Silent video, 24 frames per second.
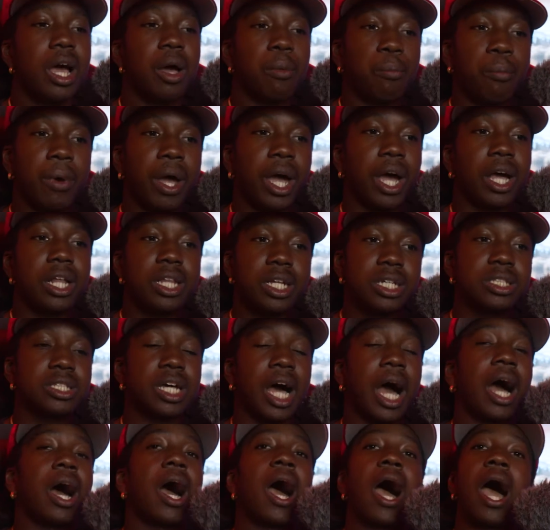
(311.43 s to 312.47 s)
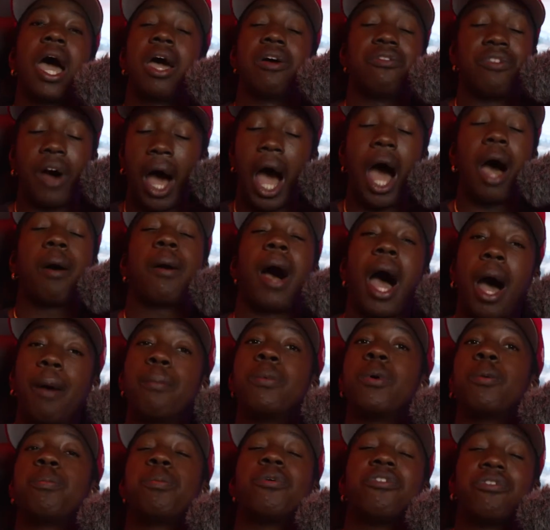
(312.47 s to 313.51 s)
Man, listen, I'm
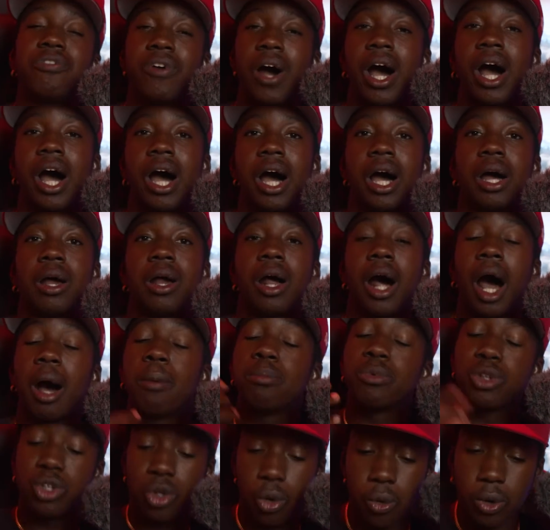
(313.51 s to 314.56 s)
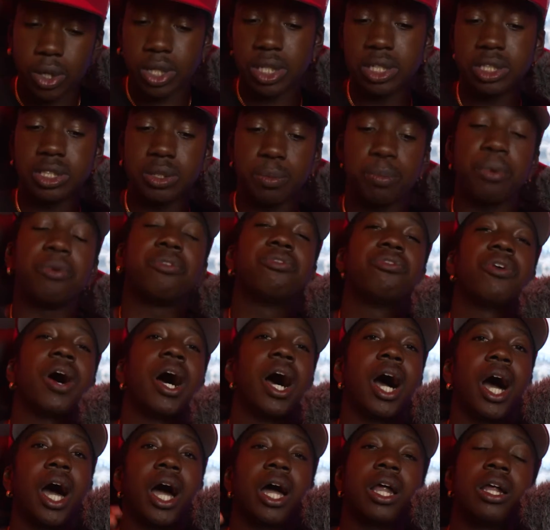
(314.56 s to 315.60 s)
gonna provide. I'm doing this to
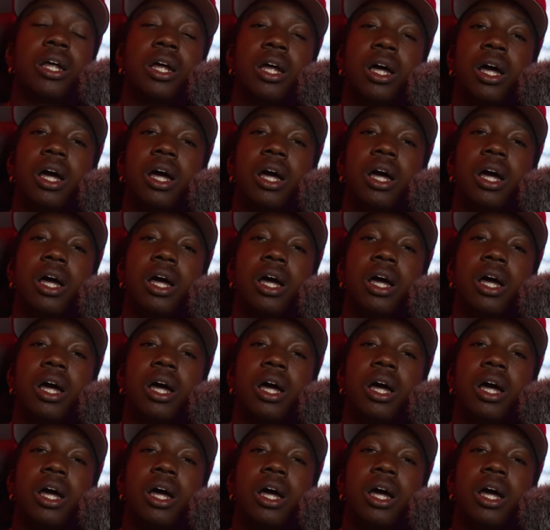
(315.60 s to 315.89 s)
provide